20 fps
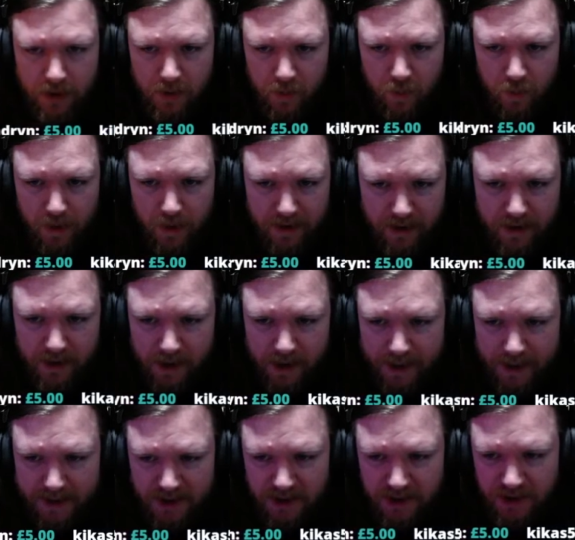Whether they'll
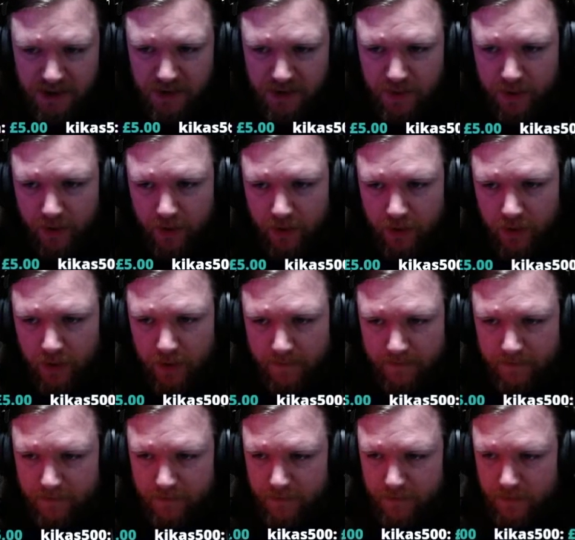actually do it or not,
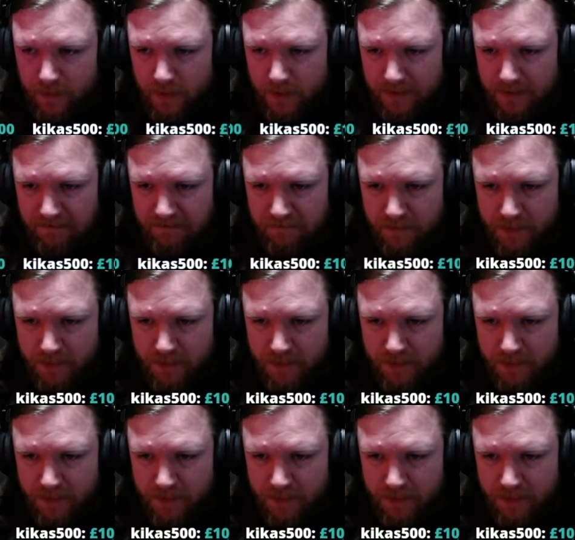I